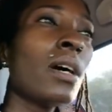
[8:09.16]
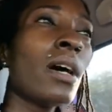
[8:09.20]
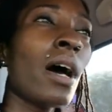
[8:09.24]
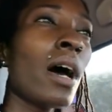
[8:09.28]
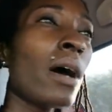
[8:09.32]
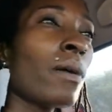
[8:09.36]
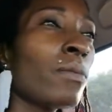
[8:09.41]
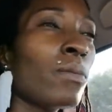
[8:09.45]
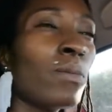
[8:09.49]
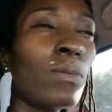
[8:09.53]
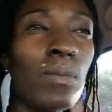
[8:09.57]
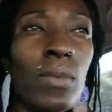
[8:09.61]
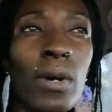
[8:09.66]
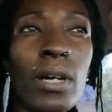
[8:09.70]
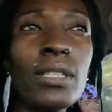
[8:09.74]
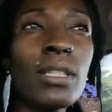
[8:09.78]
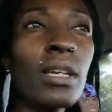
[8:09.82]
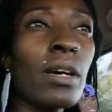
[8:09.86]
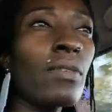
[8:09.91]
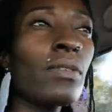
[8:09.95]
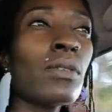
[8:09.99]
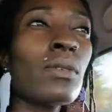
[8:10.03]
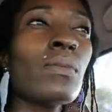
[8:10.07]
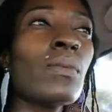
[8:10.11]
I
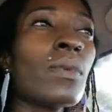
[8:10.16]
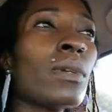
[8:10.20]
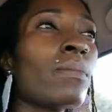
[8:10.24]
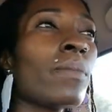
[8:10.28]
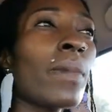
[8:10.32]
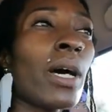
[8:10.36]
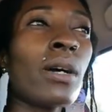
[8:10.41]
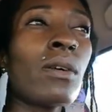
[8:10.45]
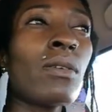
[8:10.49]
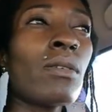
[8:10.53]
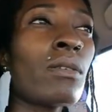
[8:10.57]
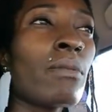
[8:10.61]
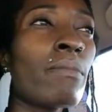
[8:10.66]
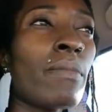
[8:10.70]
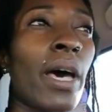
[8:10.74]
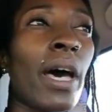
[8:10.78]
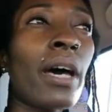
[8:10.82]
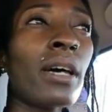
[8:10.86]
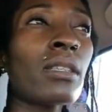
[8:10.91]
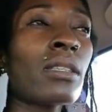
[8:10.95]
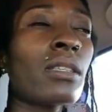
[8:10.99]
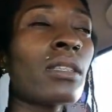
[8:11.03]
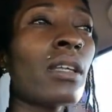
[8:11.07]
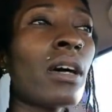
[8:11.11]
definitely wouldn't mind going
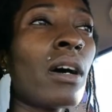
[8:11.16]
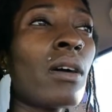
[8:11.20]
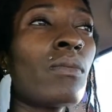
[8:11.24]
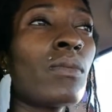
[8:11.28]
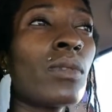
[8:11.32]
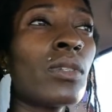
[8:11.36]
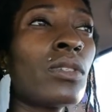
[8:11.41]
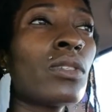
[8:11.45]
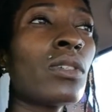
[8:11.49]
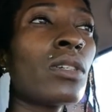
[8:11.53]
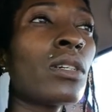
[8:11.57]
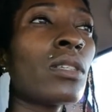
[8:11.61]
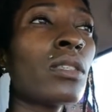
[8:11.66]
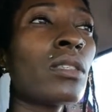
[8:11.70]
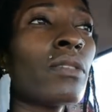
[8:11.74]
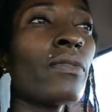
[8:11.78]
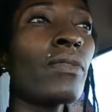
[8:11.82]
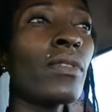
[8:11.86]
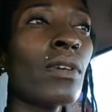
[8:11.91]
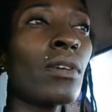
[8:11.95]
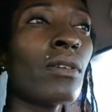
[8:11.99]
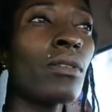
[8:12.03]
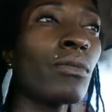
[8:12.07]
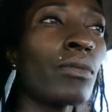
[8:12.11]
back to that one, just
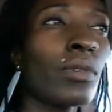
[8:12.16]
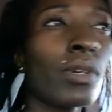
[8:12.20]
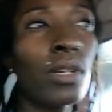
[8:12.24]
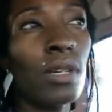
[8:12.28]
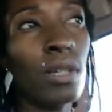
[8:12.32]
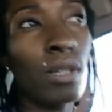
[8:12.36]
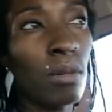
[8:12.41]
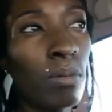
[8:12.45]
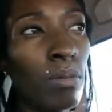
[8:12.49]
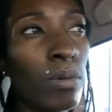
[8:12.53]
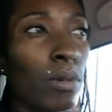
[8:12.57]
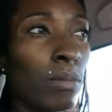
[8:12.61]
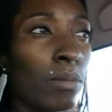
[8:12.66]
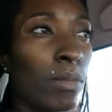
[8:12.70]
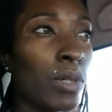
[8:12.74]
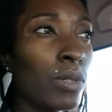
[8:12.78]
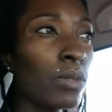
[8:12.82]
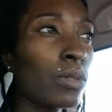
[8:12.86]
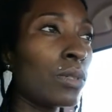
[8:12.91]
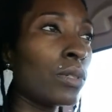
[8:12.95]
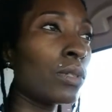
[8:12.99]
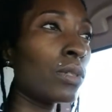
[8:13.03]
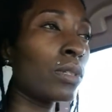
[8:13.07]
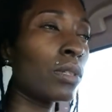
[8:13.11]
if they were running a
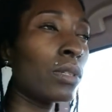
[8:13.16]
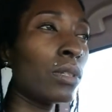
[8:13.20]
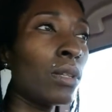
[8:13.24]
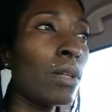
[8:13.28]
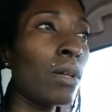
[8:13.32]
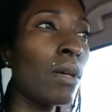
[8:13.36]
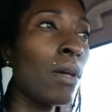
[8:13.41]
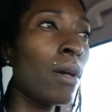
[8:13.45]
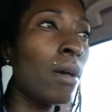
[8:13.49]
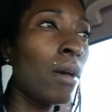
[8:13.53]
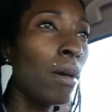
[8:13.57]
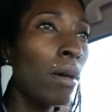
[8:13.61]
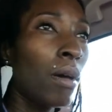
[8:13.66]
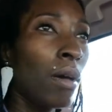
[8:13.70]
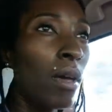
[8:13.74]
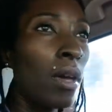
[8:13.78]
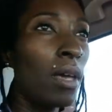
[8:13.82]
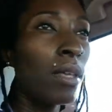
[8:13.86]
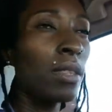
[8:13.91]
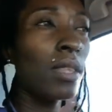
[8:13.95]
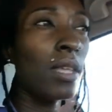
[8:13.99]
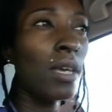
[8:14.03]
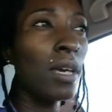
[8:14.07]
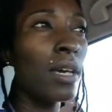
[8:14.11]

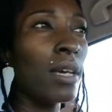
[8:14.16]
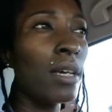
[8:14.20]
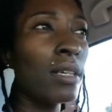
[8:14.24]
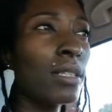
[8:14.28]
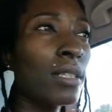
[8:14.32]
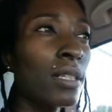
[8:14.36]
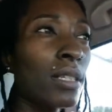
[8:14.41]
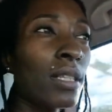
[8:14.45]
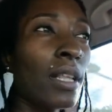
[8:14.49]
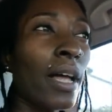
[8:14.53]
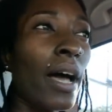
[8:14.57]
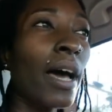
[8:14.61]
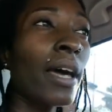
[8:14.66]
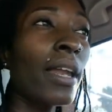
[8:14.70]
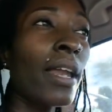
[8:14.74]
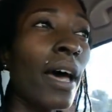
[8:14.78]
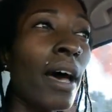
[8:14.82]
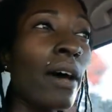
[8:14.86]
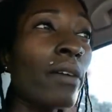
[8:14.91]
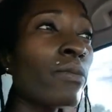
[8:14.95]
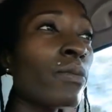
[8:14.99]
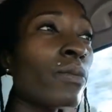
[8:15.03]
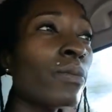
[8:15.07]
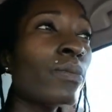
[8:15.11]
promotion. They did not
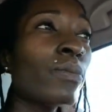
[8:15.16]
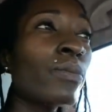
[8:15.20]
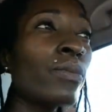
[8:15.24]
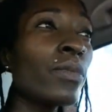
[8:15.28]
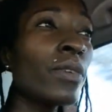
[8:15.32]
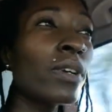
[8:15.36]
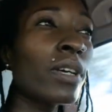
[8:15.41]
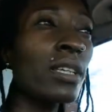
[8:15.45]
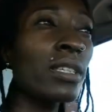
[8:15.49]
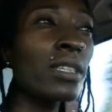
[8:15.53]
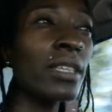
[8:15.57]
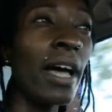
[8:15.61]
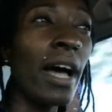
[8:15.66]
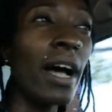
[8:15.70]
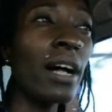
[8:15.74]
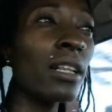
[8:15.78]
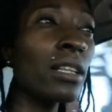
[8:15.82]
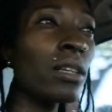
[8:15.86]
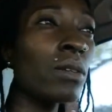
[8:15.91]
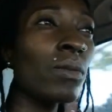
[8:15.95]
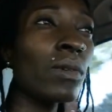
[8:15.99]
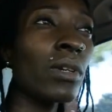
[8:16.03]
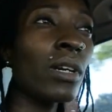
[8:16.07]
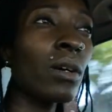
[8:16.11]
have
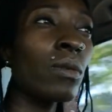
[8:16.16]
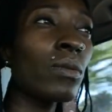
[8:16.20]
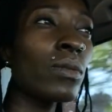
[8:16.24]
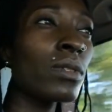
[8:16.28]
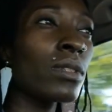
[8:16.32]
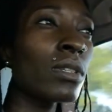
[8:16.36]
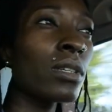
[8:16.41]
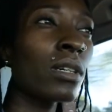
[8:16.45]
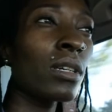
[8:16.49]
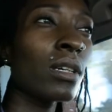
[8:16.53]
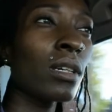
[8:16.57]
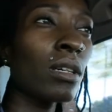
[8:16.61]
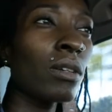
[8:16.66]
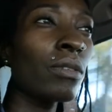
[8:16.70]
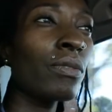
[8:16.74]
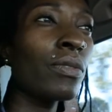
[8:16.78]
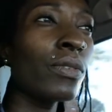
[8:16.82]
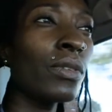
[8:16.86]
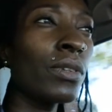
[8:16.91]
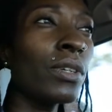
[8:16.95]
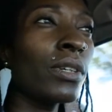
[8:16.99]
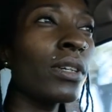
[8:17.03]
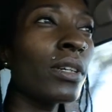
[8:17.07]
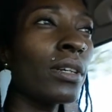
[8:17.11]
exactly what I was looking
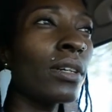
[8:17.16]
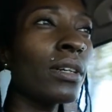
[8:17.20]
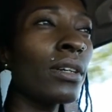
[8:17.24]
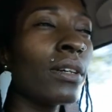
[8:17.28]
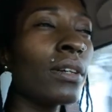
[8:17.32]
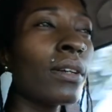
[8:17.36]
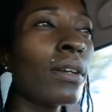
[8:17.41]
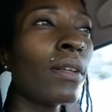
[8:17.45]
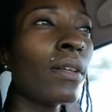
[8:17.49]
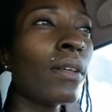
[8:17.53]
for.